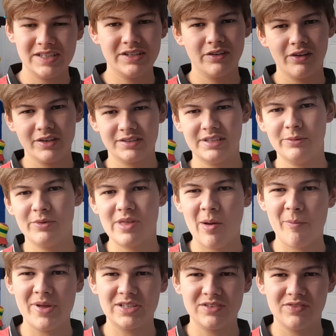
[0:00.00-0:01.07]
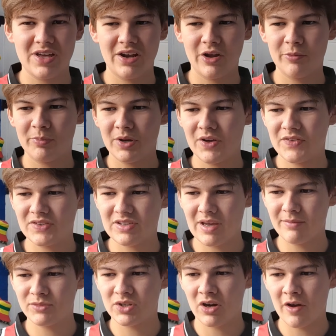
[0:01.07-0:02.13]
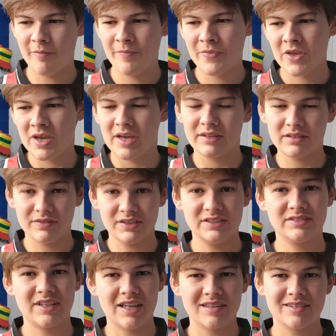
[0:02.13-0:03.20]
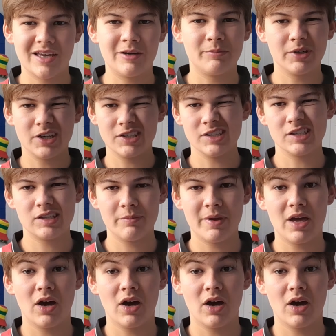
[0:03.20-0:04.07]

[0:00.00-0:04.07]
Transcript: in nicely with that bits of yellow, but at the same time, definitely stands out because it's a bit